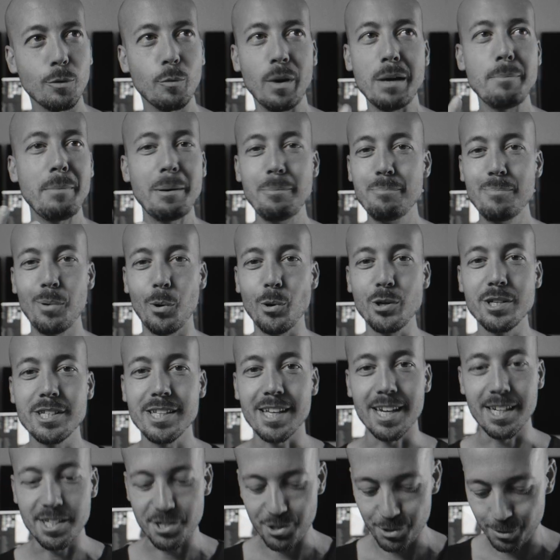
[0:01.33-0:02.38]
Why am I pointing
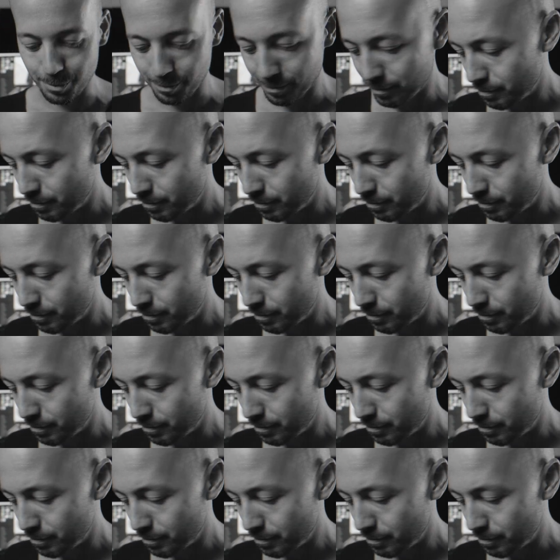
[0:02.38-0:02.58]
at you?